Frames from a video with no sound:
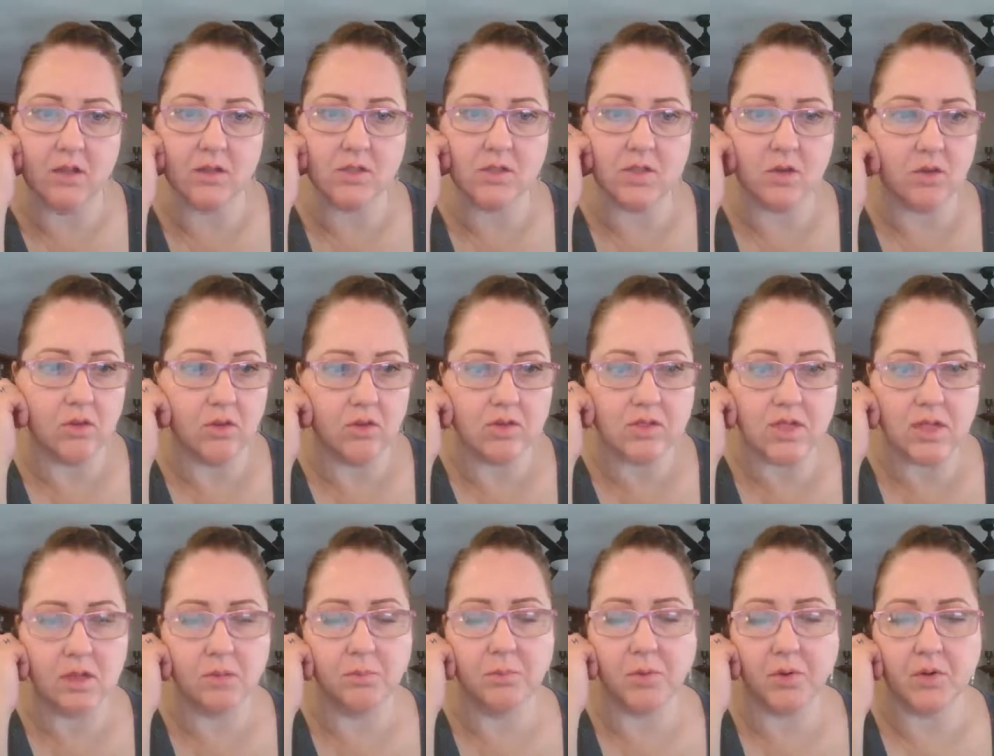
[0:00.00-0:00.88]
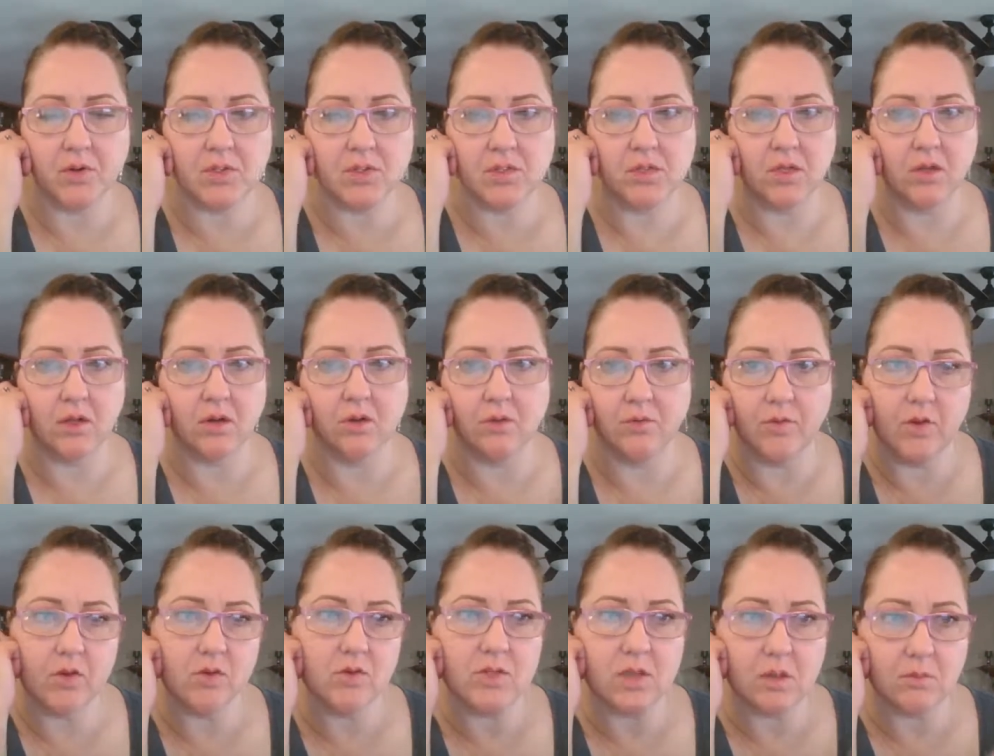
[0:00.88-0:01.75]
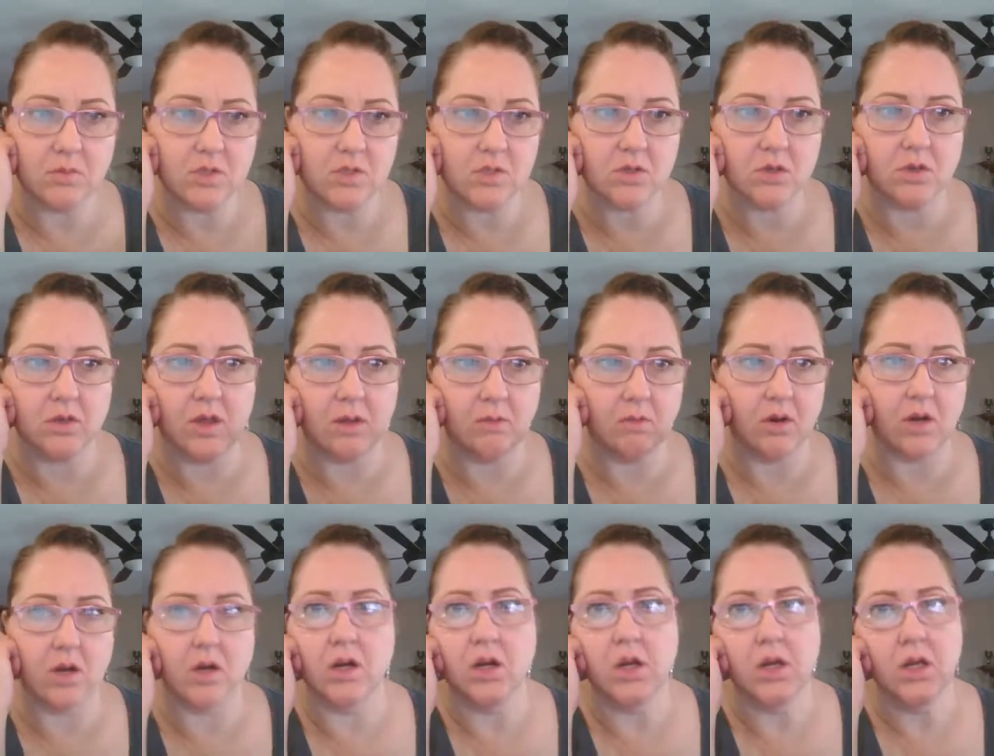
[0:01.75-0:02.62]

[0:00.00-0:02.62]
So those in-person interviews, I'm sure they were